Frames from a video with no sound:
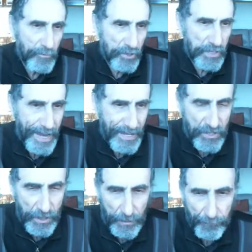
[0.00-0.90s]
But I'm
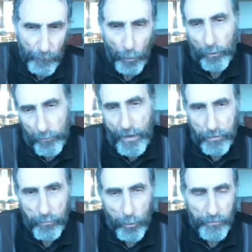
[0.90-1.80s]
just guessing,
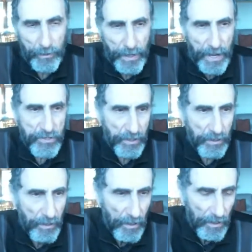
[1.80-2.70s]
or rather more than
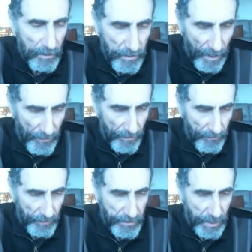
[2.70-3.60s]
guessing,
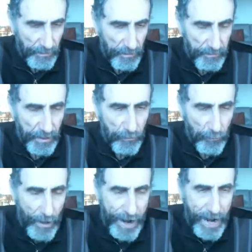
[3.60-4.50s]
that the, the
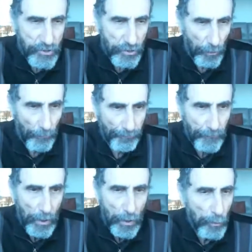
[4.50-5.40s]
demon being
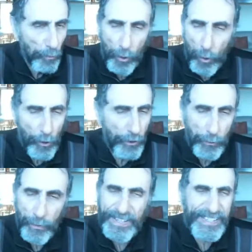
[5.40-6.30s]
rational
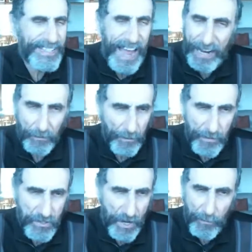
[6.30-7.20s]
would argue
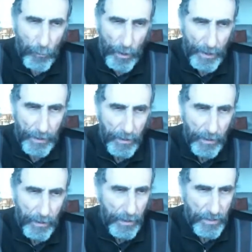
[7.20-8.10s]
exactly the same
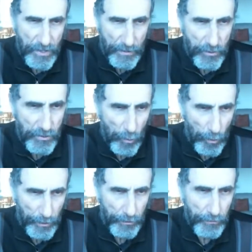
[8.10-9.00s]
way as
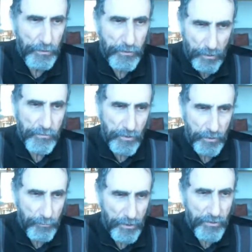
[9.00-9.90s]
I've just argued
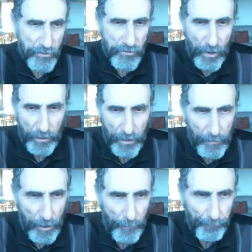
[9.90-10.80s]
in terms of the
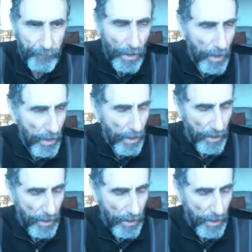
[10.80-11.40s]
prisoner's dilemma.